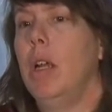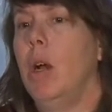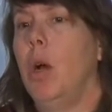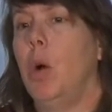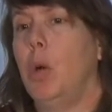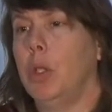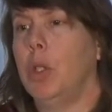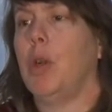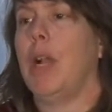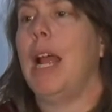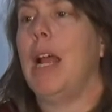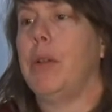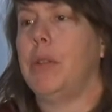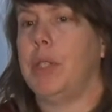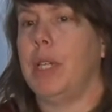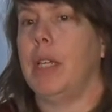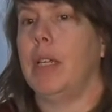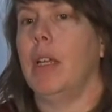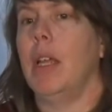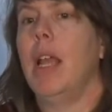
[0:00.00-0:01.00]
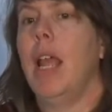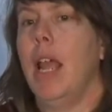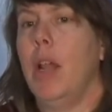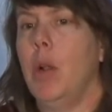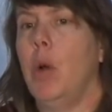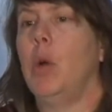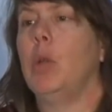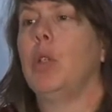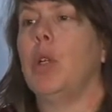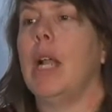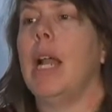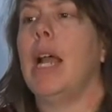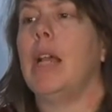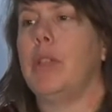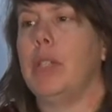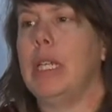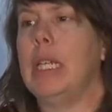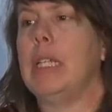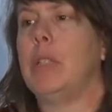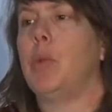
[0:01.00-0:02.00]
older housing, and older
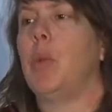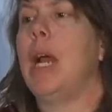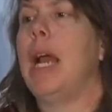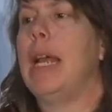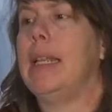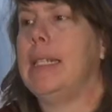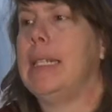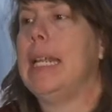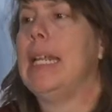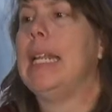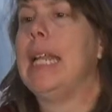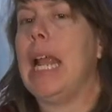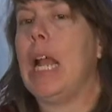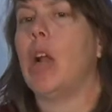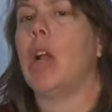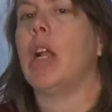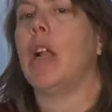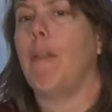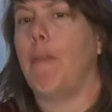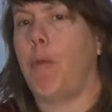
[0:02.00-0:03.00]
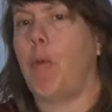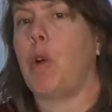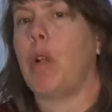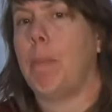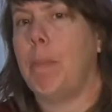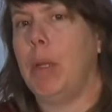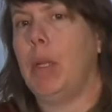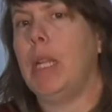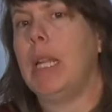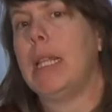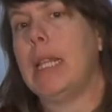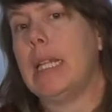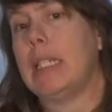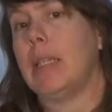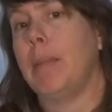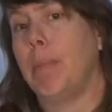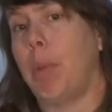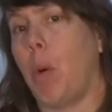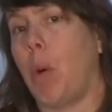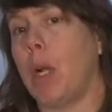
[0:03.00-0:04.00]
housing is what has inherent affordability
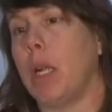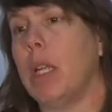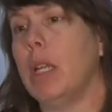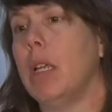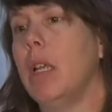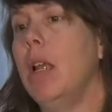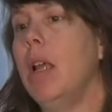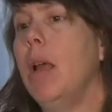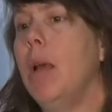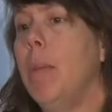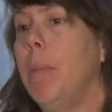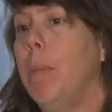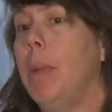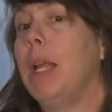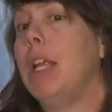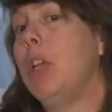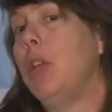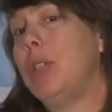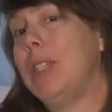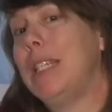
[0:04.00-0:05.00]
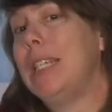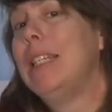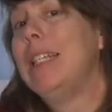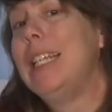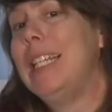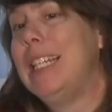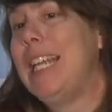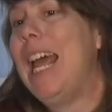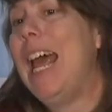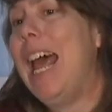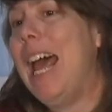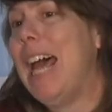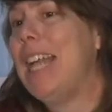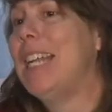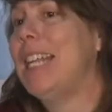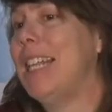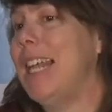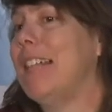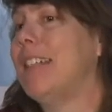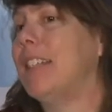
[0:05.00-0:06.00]
that's important, but you still need to add
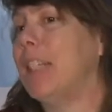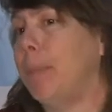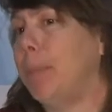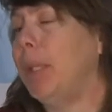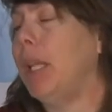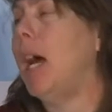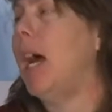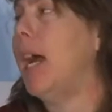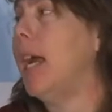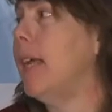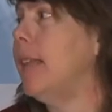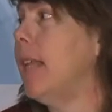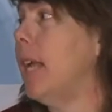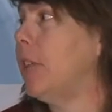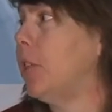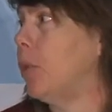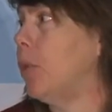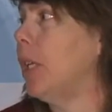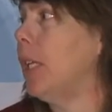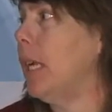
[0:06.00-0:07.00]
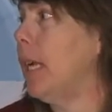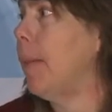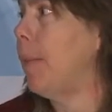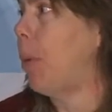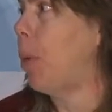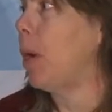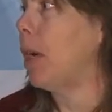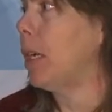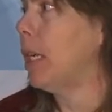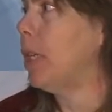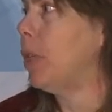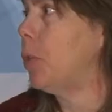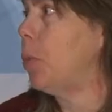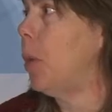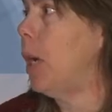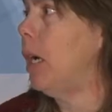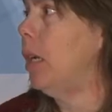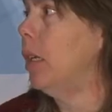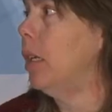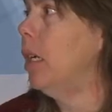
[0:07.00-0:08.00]
to that supply, and that's really important as
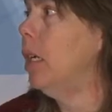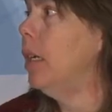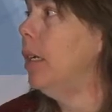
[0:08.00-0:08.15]
well.